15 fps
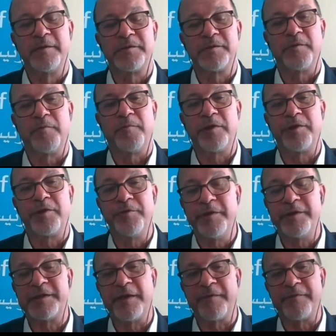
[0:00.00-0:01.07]
So with
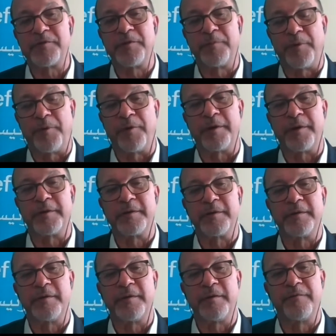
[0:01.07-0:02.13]
UNICEF's support
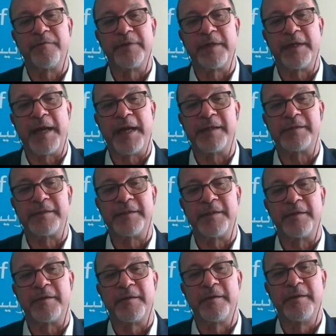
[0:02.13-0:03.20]
over the last
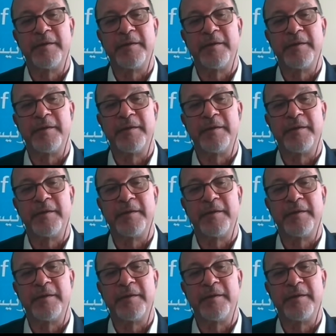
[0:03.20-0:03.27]
year,